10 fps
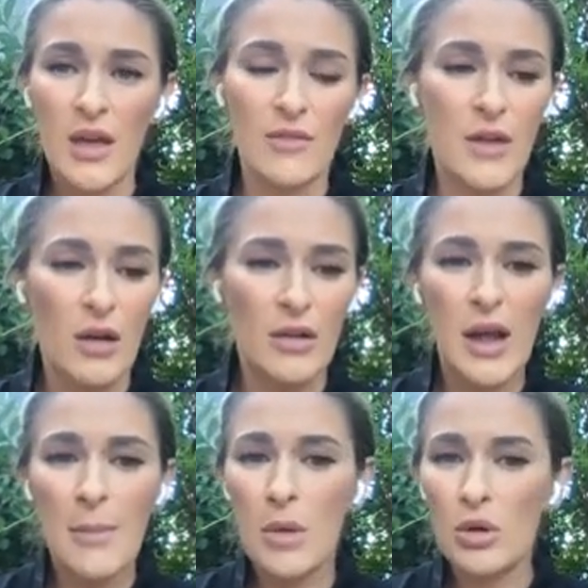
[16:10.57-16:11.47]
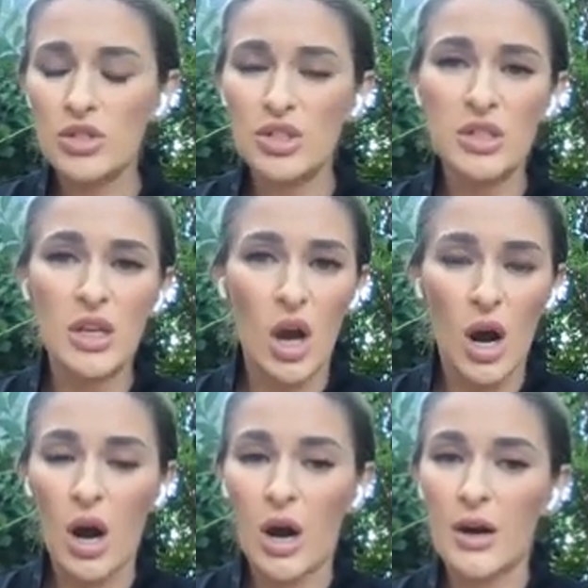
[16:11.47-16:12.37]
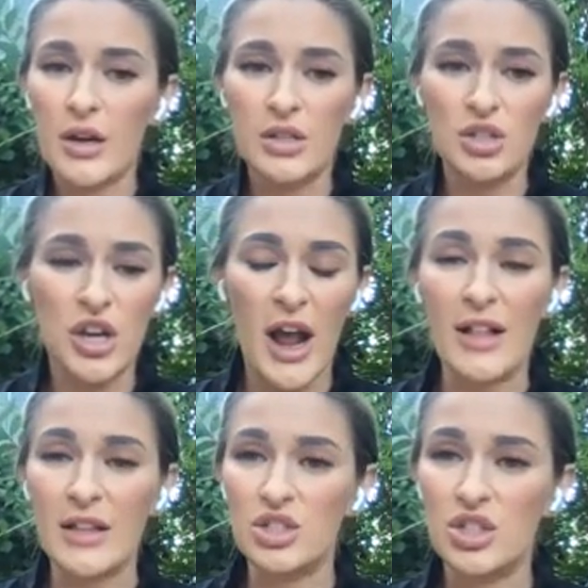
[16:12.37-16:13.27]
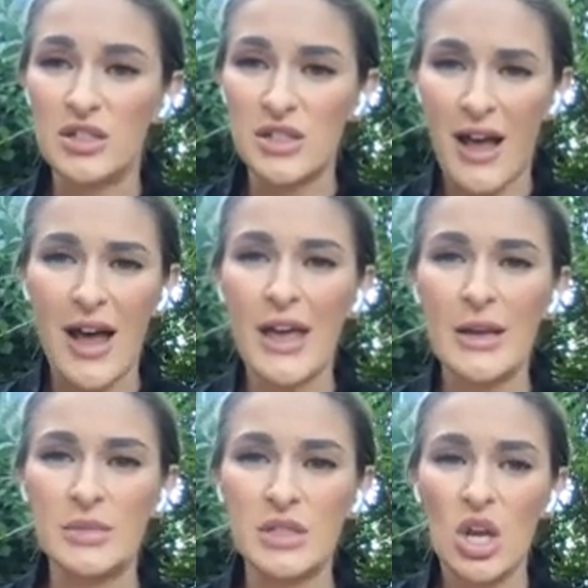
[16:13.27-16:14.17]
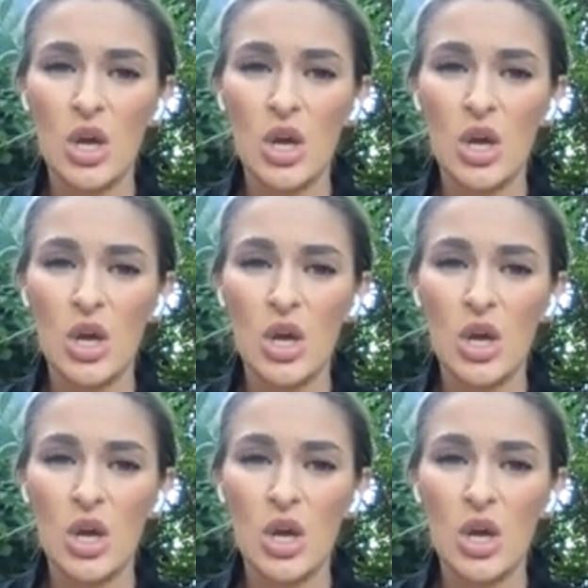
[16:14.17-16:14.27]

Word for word: Very emotionally hard and challenging times